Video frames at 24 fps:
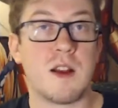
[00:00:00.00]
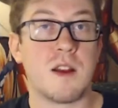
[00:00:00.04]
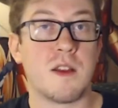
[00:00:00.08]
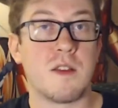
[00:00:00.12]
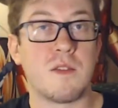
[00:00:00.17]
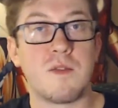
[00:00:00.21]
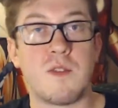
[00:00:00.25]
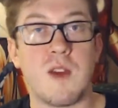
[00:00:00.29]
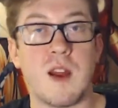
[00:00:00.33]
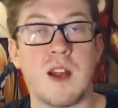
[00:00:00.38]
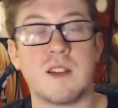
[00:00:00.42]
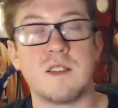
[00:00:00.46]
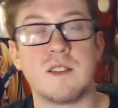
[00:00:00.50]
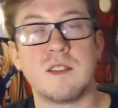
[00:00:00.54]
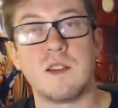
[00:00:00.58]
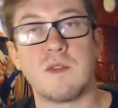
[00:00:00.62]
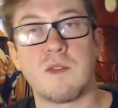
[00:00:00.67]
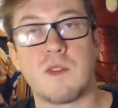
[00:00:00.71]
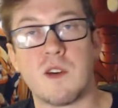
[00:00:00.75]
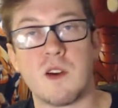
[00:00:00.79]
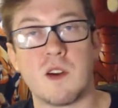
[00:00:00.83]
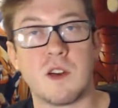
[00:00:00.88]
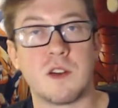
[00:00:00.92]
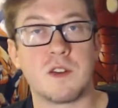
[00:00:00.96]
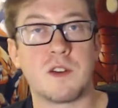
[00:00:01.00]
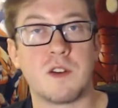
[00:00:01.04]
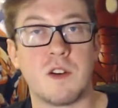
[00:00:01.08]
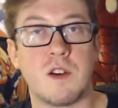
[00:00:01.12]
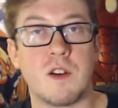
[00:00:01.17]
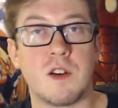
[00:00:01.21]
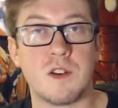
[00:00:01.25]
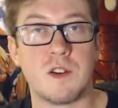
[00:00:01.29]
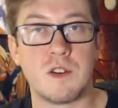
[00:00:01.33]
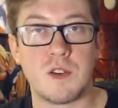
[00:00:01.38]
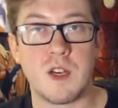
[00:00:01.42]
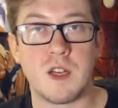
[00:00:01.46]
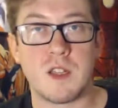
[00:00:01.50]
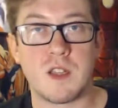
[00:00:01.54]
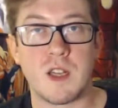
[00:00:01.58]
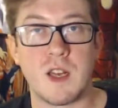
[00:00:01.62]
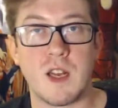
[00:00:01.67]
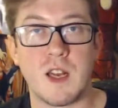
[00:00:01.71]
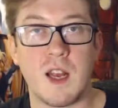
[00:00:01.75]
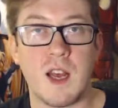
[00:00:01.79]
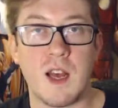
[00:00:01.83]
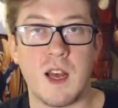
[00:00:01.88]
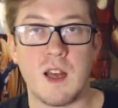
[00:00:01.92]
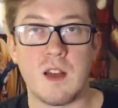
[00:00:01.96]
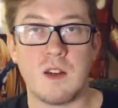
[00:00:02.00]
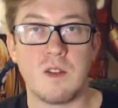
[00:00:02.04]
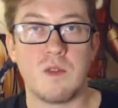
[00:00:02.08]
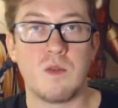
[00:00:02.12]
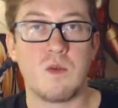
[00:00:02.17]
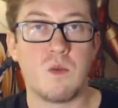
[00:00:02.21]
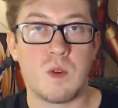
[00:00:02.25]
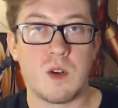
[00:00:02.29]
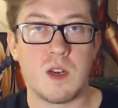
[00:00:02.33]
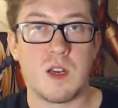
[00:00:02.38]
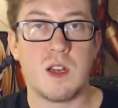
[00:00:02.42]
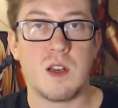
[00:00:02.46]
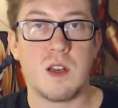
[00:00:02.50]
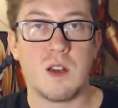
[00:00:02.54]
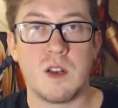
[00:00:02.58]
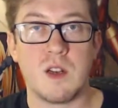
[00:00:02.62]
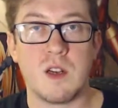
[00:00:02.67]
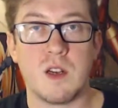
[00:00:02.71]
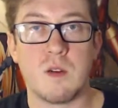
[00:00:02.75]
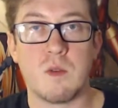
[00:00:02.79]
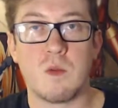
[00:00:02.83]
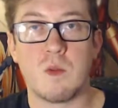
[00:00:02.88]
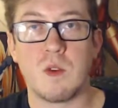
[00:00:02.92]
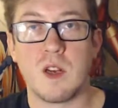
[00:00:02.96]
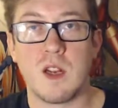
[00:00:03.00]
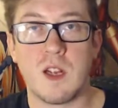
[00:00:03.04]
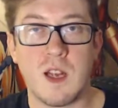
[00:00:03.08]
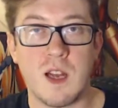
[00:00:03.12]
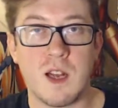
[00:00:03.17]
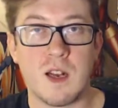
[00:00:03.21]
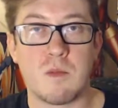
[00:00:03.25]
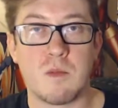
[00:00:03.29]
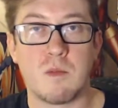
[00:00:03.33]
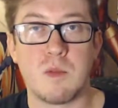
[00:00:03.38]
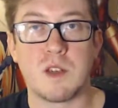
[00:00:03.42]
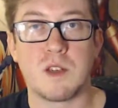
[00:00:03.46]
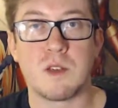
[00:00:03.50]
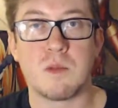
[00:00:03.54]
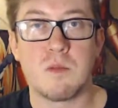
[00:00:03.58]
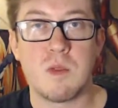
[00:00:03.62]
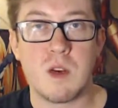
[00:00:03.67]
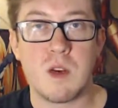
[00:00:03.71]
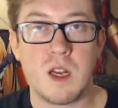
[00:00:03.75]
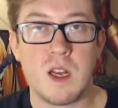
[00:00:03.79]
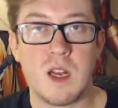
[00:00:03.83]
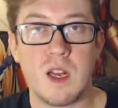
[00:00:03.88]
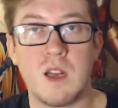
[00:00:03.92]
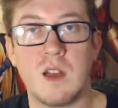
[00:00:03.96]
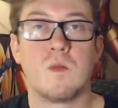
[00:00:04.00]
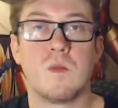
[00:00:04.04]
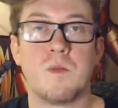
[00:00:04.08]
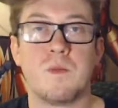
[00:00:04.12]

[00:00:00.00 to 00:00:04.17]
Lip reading: of the fancy furniture and shit that he had when he had a bunch of money.